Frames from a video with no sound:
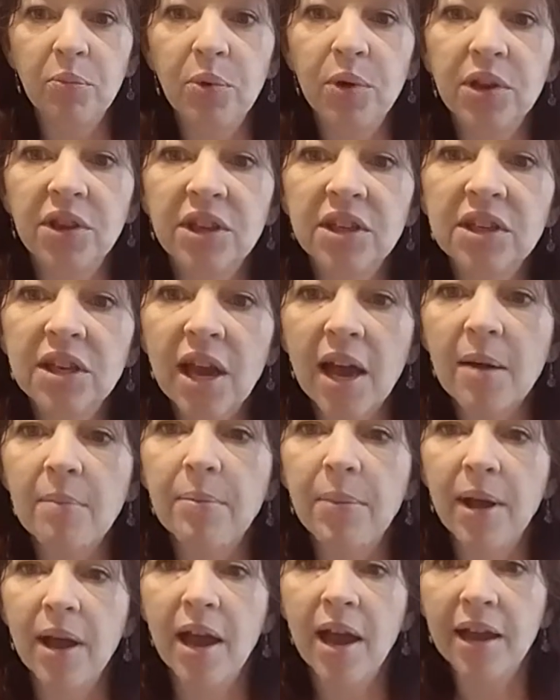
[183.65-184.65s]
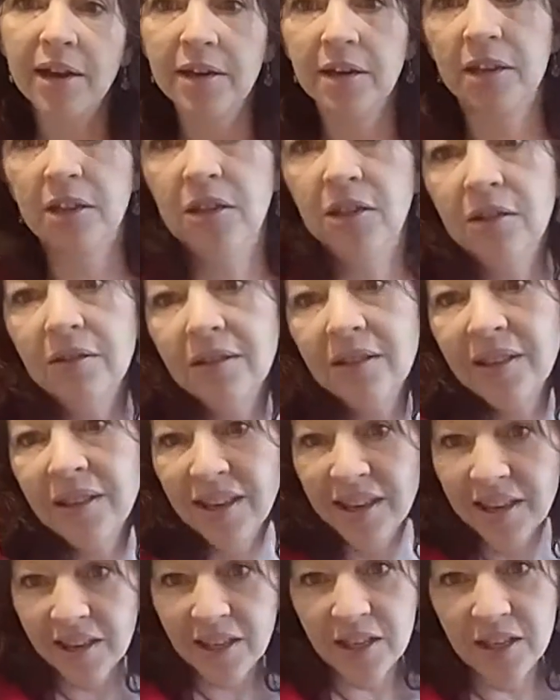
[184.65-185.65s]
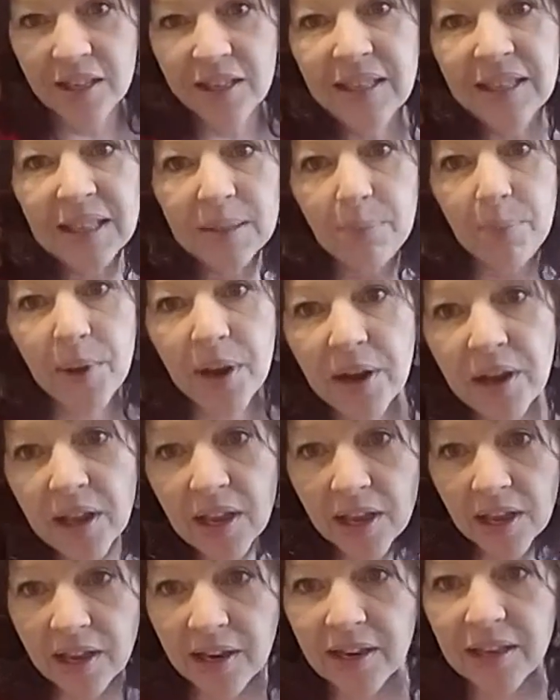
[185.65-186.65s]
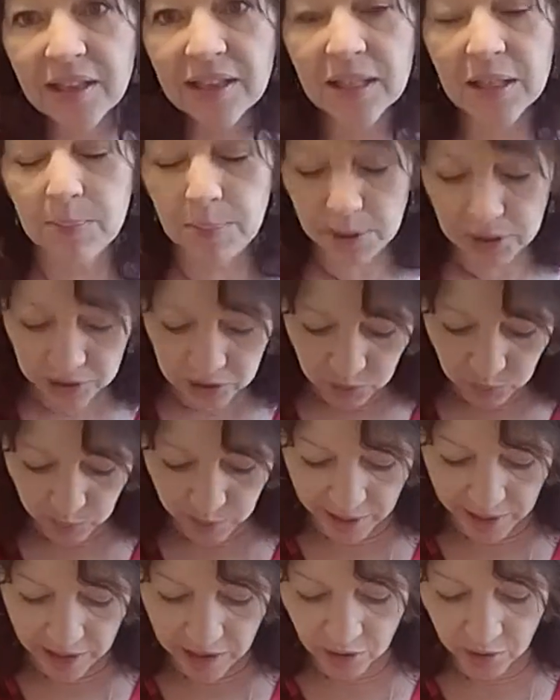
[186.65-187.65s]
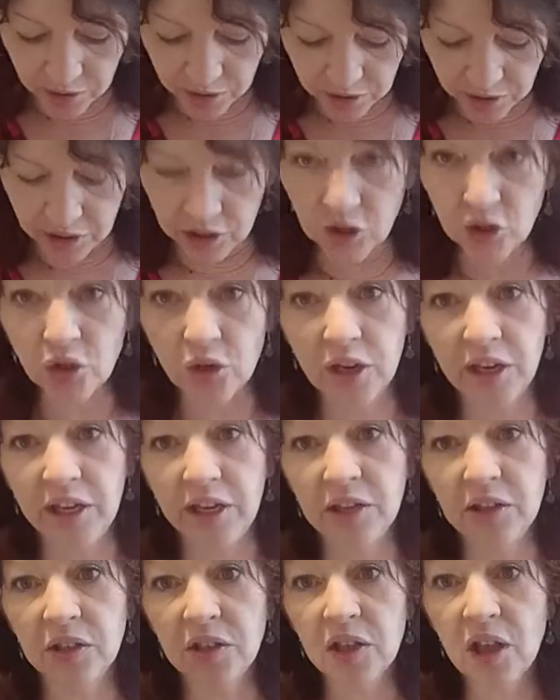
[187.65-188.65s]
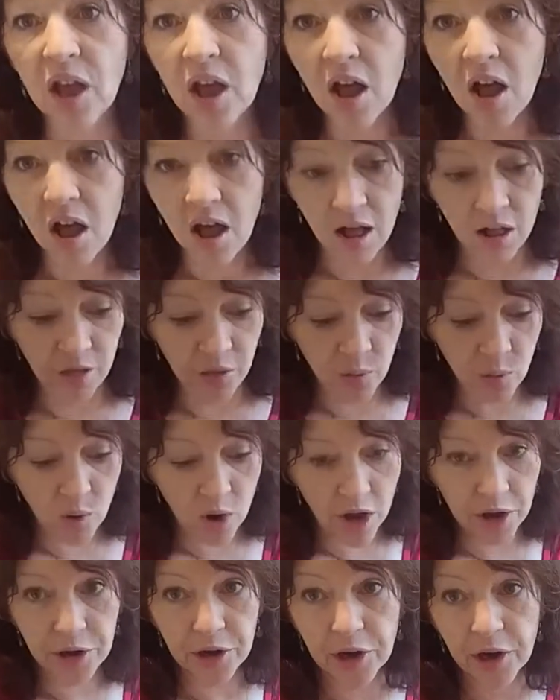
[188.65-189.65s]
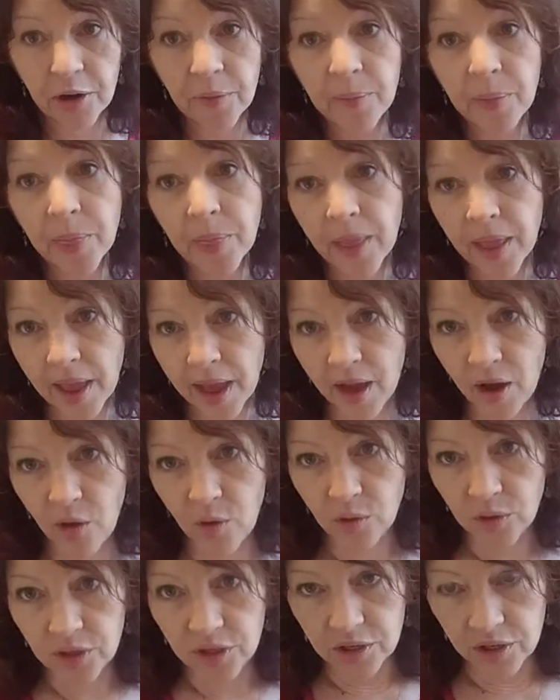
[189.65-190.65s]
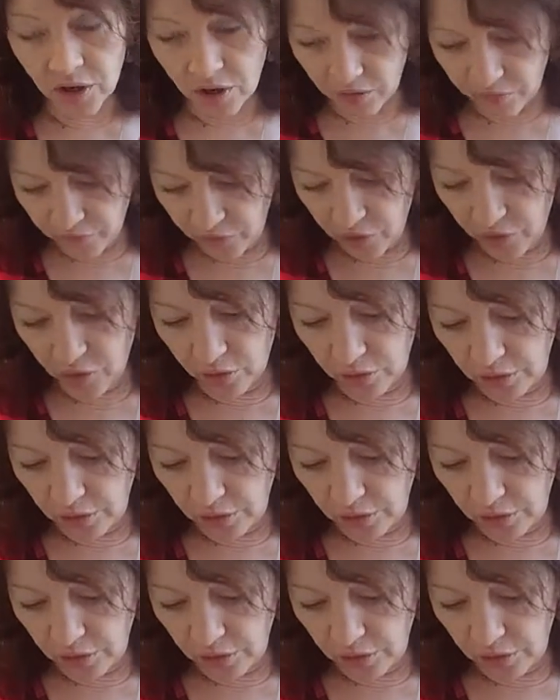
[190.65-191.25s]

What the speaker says: the top on and spin it, and it spins around, and it drains all the water out of your